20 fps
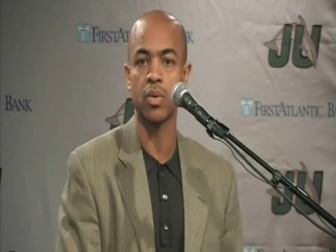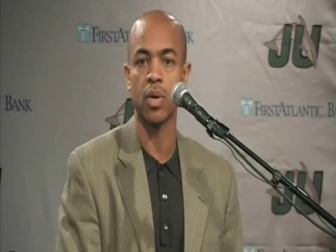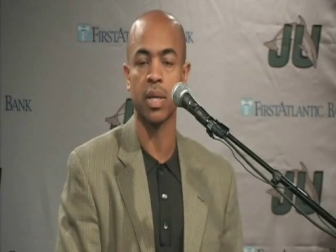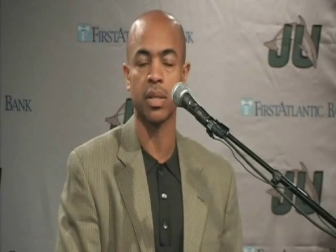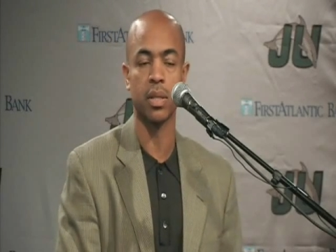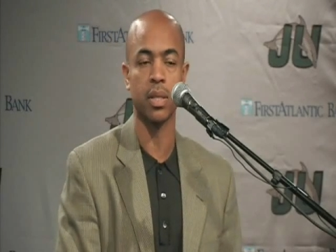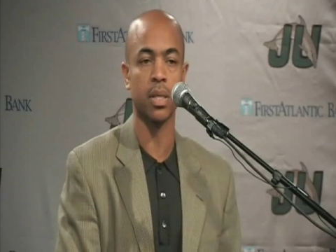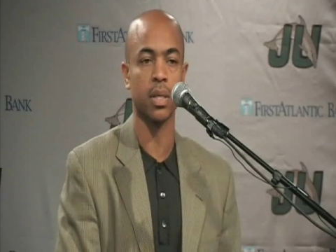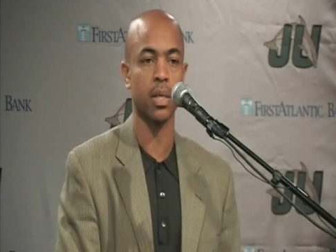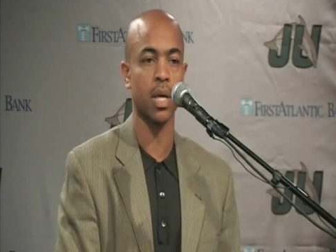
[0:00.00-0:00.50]
So
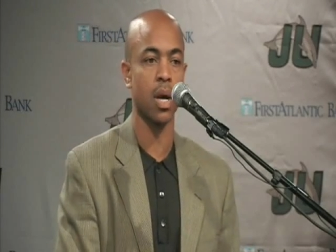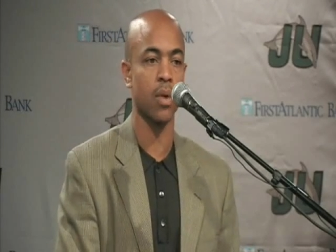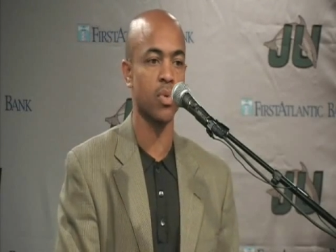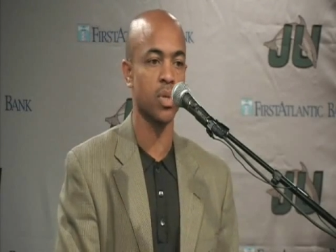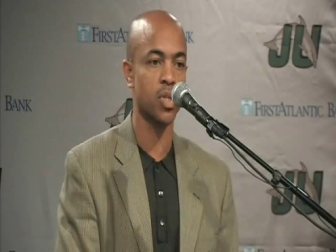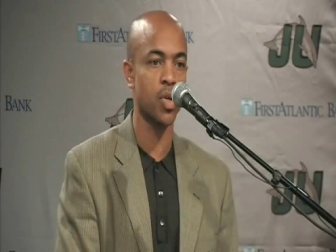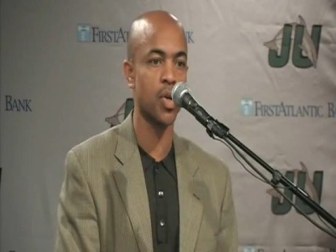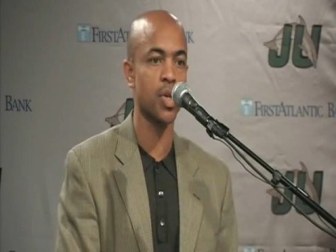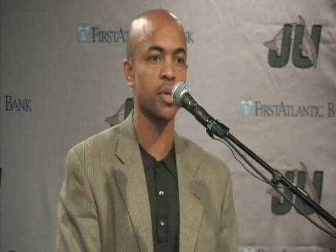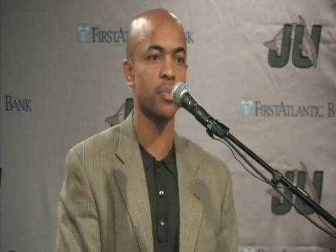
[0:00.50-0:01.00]
I think our
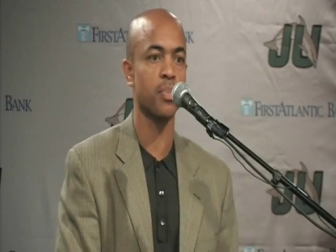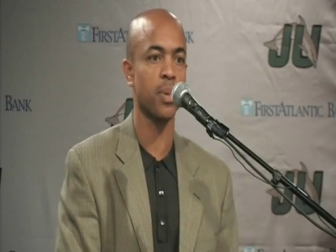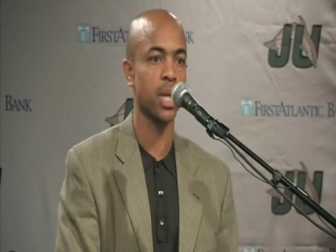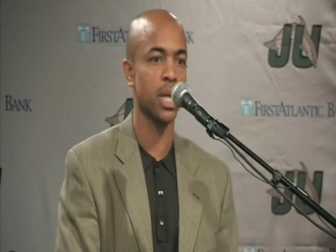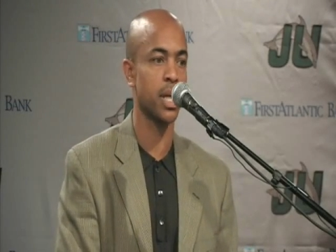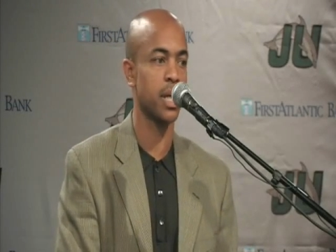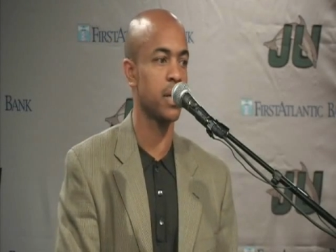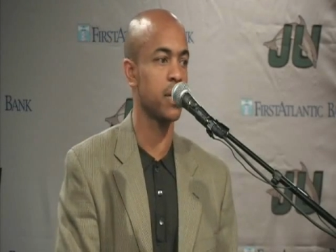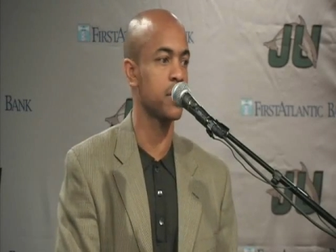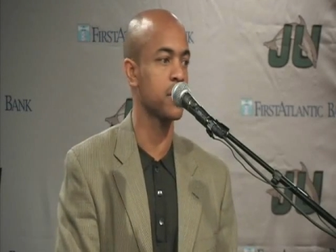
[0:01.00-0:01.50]
returning
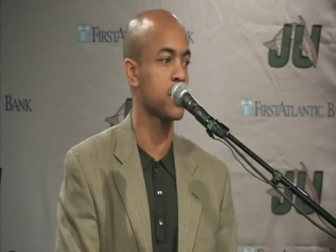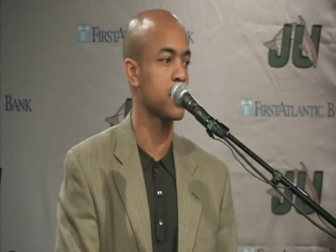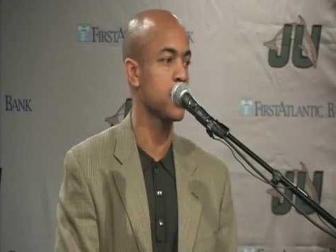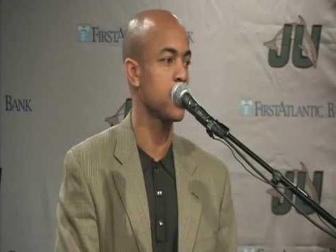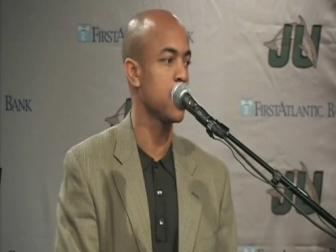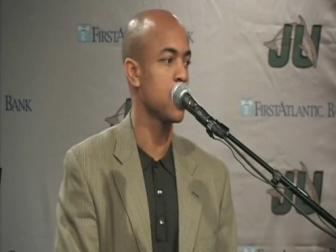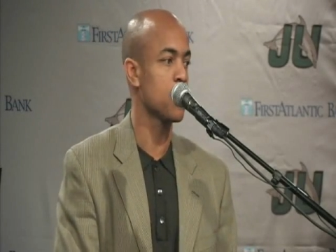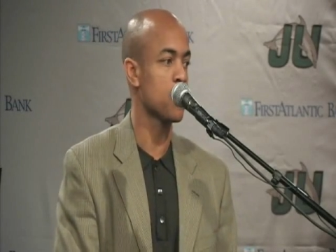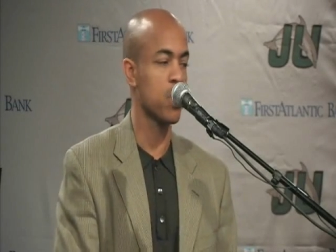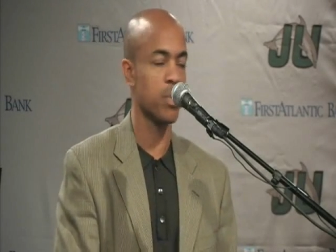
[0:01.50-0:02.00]

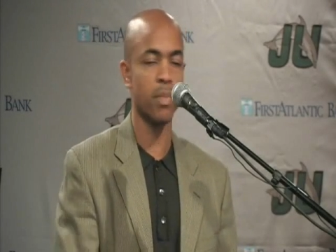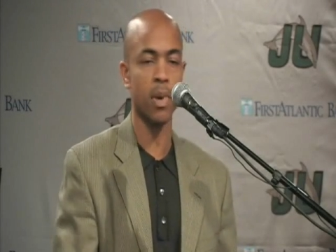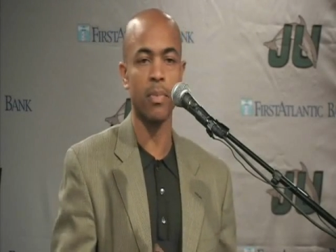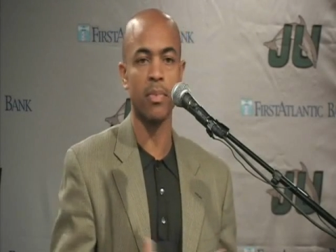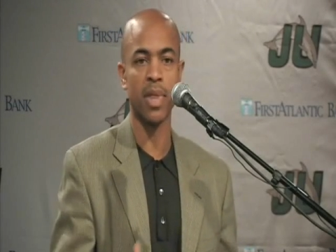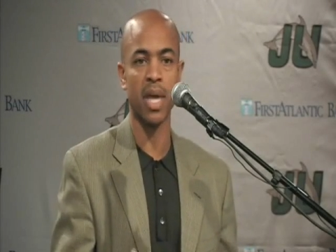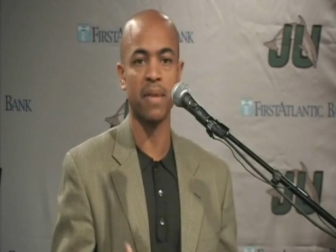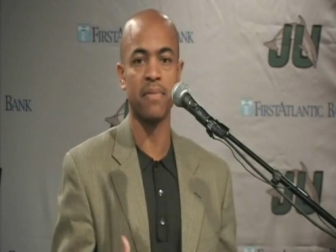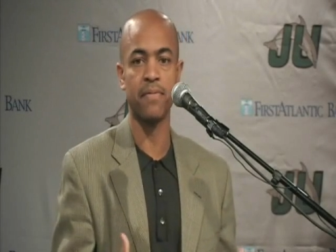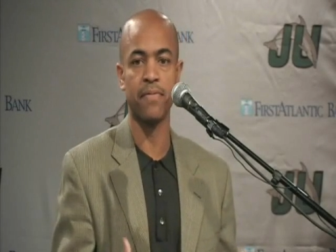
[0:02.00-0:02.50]
players
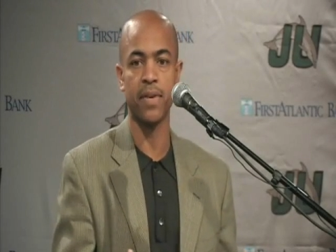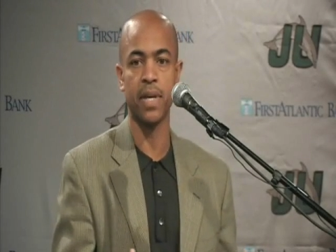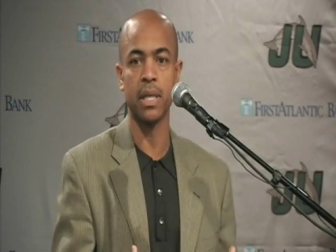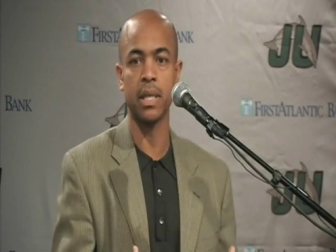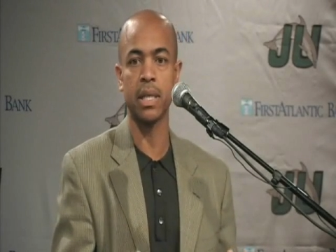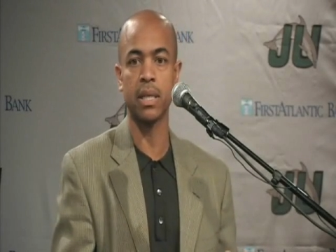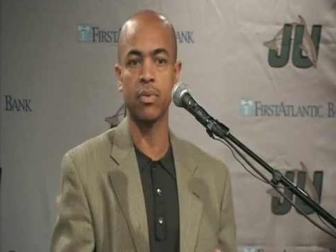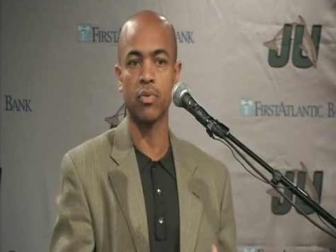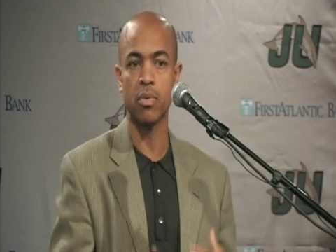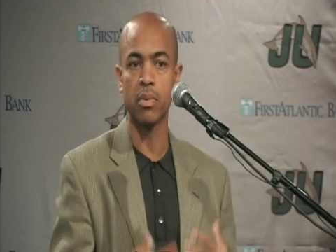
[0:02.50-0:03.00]
remember that
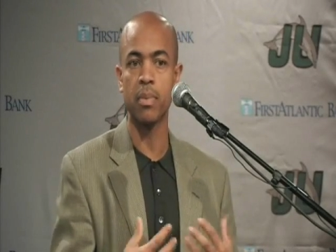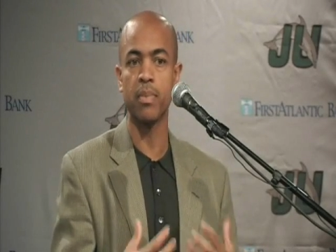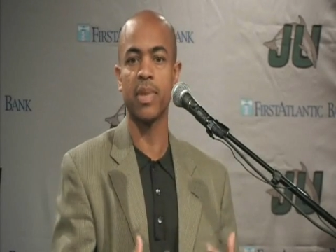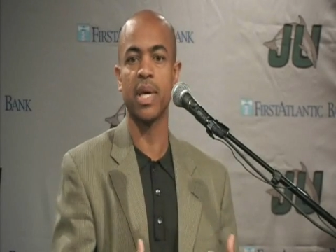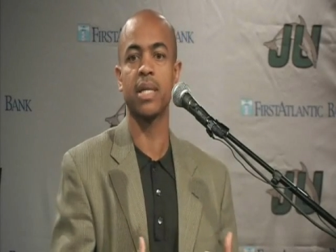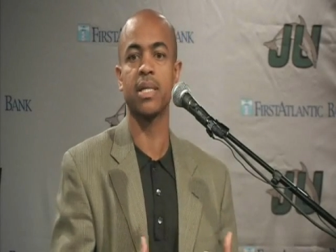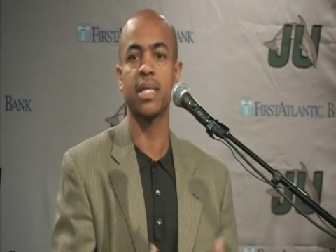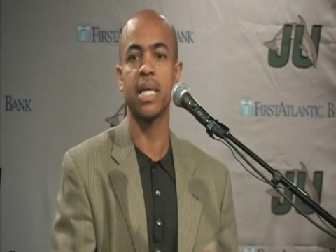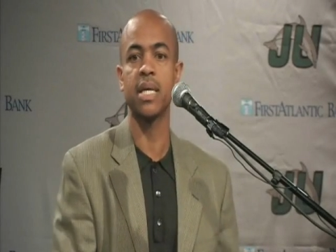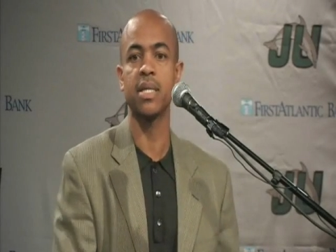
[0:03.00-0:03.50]
feeling,
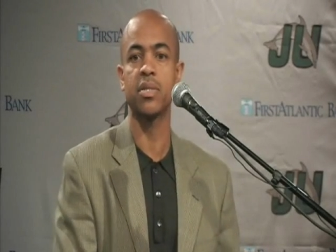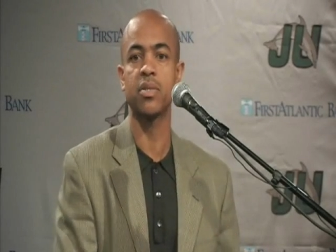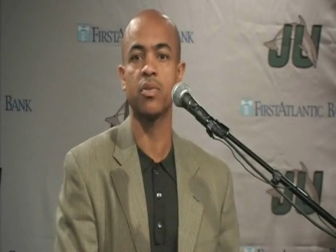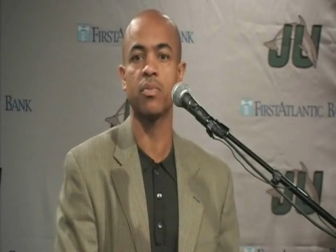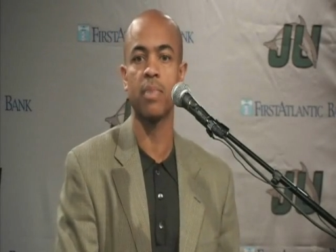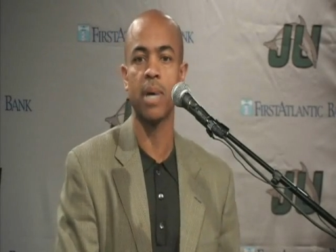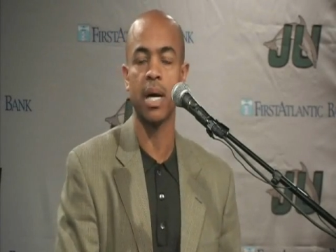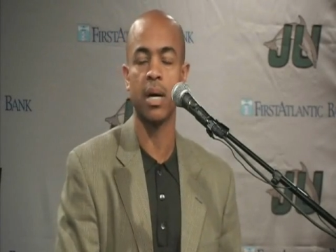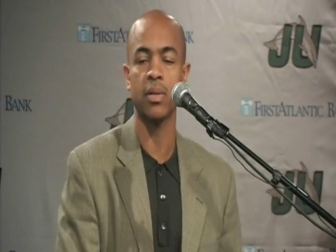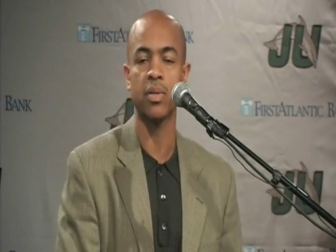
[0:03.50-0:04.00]
remember that taste in
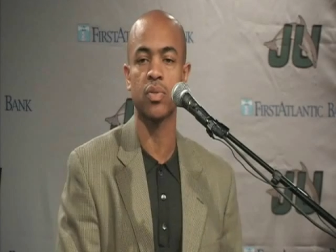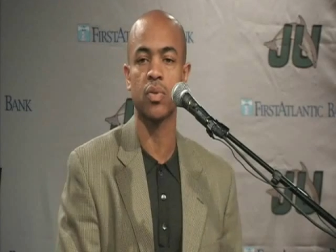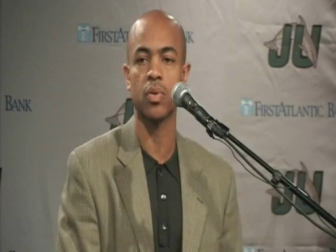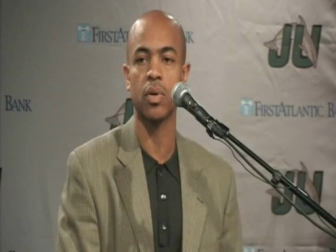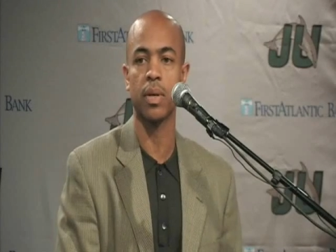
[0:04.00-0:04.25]
their mouth.